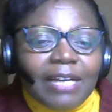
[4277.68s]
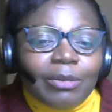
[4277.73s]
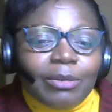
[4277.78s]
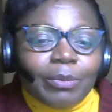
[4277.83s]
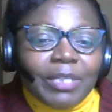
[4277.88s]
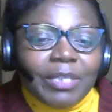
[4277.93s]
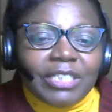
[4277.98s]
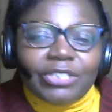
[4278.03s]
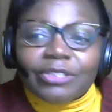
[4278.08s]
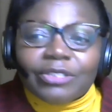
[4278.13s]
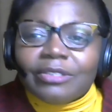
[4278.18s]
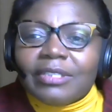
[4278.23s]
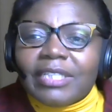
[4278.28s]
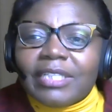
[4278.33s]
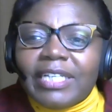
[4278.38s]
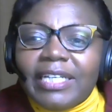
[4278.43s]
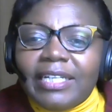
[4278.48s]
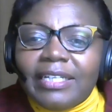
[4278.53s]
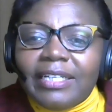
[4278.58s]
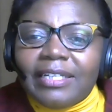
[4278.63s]
We
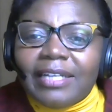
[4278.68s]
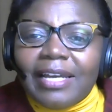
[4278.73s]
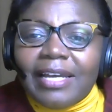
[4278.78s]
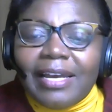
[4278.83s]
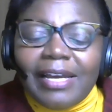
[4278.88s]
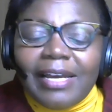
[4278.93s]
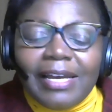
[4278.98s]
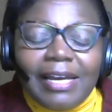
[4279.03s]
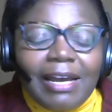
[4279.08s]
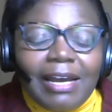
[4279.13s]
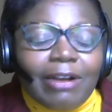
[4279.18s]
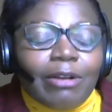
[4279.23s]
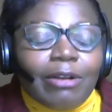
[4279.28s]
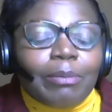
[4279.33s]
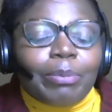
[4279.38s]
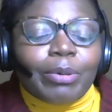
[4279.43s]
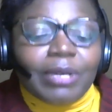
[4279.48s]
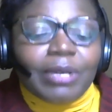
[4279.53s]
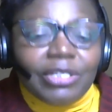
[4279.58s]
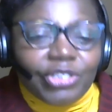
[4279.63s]
certainly are
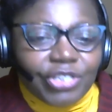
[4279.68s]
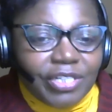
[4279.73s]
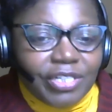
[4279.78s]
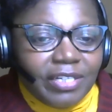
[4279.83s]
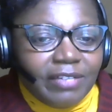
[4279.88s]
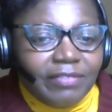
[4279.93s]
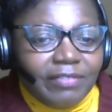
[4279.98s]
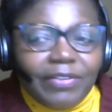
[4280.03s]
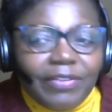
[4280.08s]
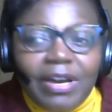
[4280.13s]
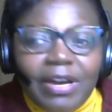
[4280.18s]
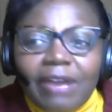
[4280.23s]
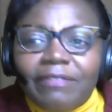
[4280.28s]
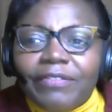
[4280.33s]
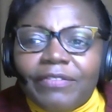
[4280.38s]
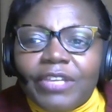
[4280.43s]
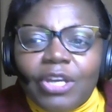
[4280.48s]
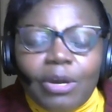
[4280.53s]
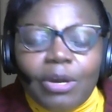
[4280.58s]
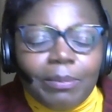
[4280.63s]
appreciative of
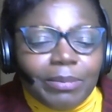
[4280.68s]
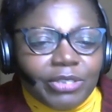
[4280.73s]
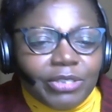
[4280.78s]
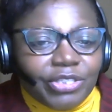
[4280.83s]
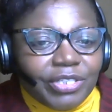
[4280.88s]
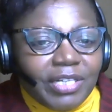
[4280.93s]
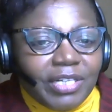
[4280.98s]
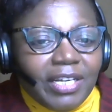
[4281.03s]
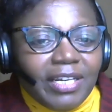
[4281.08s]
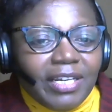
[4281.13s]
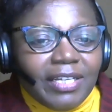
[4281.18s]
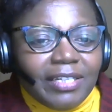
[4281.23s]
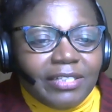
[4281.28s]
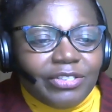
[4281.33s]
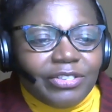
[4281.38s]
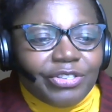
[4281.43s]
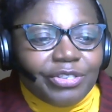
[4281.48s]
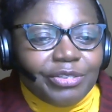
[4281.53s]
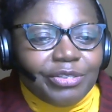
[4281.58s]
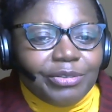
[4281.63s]
the opportunity
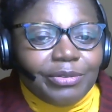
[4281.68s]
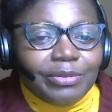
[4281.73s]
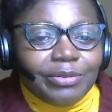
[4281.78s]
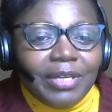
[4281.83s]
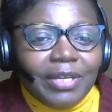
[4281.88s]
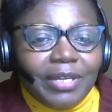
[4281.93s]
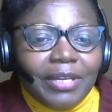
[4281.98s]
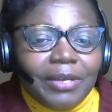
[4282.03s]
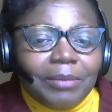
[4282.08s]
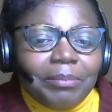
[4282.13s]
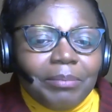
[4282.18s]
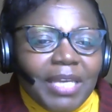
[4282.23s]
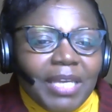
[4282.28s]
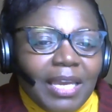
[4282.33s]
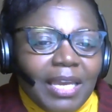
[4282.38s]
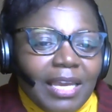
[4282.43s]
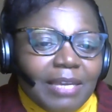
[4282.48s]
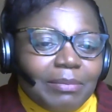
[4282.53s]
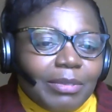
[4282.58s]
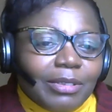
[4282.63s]
to be
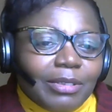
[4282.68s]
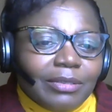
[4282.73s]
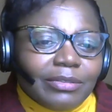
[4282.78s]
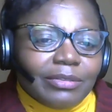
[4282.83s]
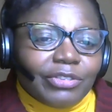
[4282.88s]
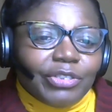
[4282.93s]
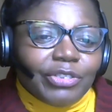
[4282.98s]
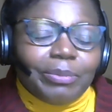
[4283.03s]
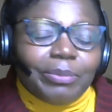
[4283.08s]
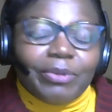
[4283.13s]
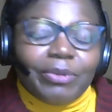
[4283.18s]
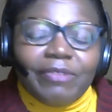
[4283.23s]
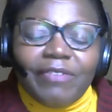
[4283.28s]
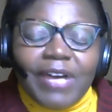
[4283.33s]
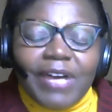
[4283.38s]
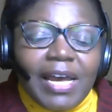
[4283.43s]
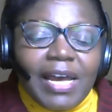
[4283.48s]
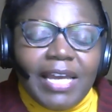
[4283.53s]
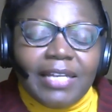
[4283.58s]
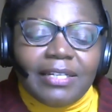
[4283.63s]
able to
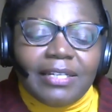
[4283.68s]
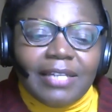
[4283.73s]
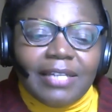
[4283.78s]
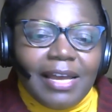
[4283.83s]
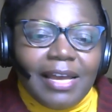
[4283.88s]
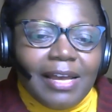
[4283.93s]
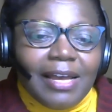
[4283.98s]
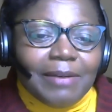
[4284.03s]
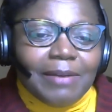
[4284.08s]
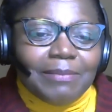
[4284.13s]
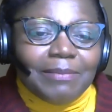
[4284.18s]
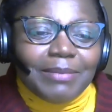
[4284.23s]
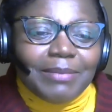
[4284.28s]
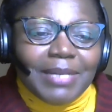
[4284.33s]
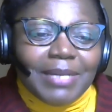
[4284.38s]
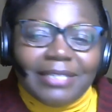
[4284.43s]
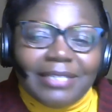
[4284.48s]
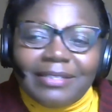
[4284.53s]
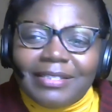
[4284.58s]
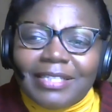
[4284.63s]
provide
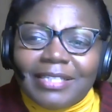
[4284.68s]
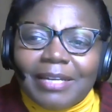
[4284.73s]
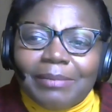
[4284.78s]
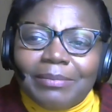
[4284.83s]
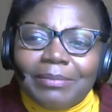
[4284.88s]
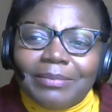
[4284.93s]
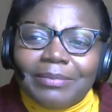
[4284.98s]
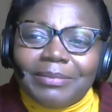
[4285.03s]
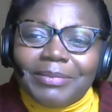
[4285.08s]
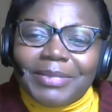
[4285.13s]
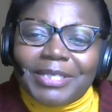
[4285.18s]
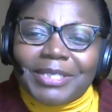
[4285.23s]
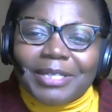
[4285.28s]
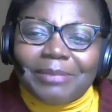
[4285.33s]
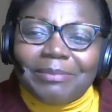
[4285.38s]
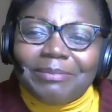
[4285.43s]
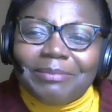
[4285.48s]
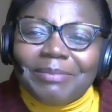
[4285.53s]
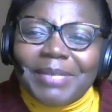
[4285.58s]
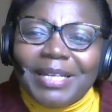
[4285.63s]
some
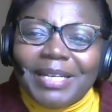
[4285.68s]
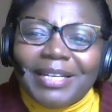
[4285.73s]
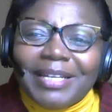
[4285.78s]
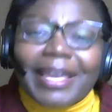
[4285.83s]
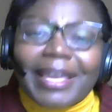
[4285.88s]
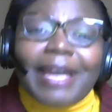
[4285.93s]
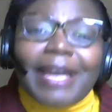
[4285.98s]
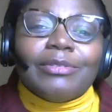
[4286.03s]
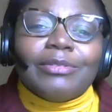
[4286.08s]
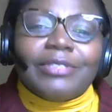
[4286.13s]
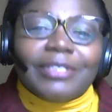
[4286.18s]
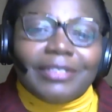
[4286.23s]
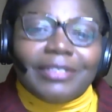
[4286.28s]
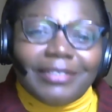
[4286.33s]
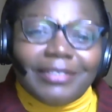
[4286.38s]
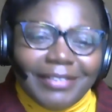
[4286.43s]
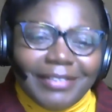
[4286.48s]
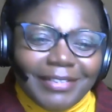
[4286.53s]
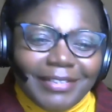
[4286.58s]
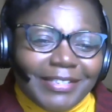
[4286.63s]

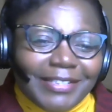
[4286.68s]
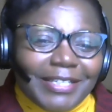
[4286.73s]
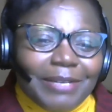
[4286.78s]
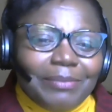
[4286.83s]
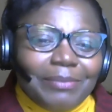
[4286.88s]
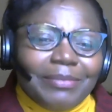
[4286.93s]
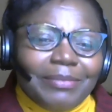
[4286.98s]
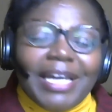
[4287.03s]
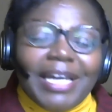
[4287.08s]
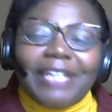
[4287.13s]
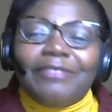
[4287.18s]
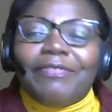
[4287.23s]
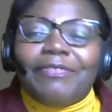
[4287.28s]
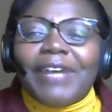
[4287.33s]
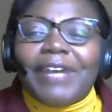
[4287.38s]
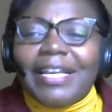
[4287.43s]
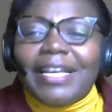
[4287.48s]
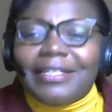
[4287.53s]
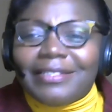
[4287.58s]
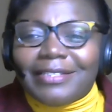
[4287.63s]
counsel, some
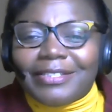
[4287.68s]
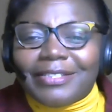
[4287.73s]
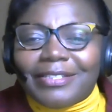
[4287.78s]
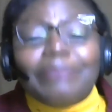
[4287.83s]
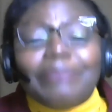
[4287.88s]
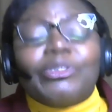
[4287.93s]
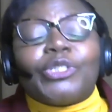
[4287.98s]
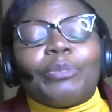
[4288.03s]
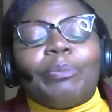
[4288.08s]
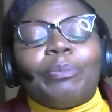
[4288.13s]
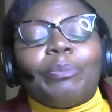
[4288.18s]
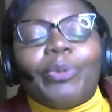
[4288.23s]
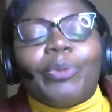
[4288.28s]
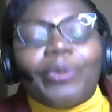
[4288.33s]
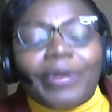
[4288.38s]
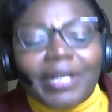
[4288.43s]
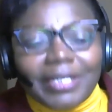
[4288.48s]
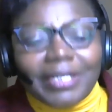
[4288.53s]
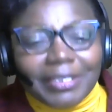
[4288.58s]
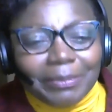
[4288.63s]
advice, some
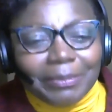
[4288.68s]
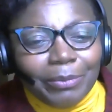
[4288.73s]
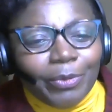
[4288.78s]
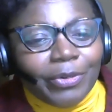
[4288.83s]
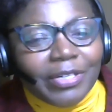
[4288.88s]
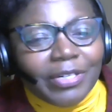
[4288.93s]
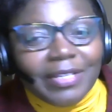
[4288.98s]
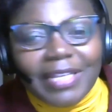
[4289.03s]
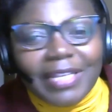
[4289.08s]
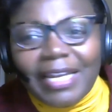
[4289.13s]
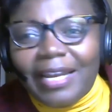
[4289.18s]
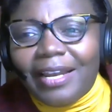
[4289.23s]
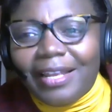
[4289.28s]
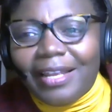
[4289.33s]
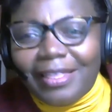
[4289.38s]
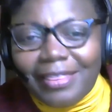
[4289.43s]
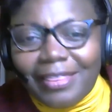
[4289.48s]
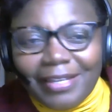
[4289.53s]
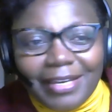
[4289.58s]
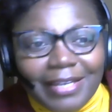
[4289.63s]
support, more than
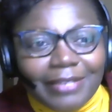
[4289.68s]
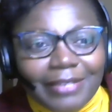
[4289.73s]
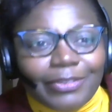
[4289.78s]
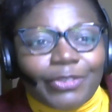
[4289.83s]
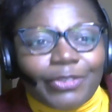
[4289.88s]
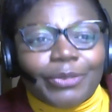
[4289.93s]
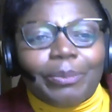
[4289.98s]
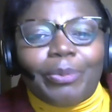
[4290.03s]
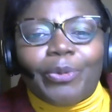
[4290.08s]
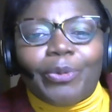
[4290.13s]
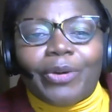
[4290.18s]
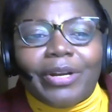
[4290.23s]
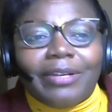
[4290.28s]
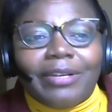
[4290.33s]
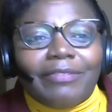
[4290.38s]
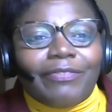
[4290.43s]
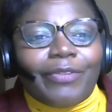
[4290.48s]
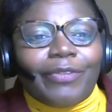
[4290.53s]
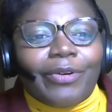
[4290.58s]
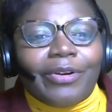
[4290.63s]
anything else, support
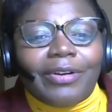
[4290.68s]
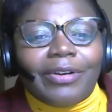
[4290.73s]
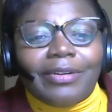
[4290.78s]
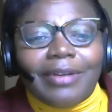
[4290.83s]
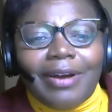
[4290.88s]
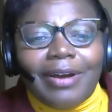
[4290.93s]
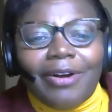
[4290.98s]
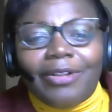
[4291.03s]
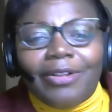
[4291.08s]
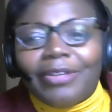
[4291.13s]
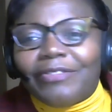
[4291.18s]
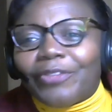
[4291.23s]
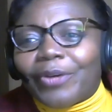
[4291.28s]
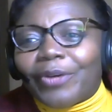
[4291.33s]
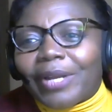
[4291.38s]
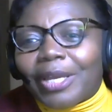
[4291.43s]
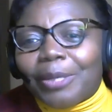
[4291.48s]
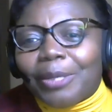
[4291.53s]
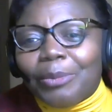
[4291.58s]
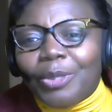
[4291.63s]
for all of
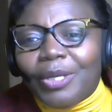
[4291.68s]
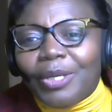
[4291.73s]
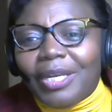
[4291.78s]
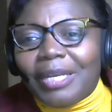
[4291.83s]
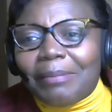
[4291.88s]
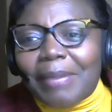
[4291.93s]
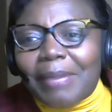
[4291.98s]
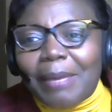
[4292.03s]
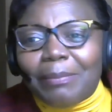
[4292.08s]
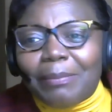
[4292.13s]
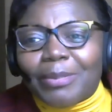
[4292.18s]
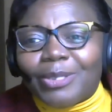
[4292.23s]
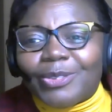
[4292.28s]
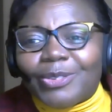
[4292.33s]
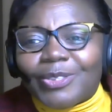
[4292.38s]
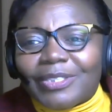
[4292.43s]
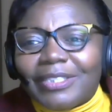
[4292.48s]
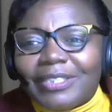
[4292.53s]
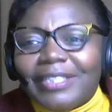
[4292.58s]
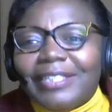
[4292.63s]
our community
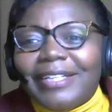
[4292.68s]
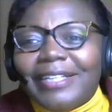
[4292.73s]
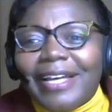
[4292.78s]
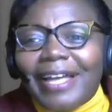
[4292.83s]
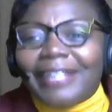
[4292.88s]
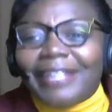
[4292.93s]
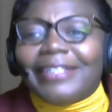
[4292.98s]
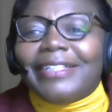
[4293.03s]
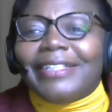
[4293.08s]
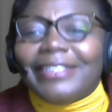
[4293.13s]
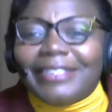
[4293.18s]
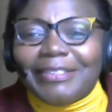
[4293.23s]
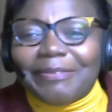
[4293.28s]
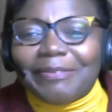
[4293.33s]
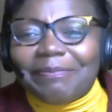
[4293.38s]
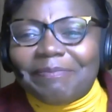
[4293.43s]
members. Helen,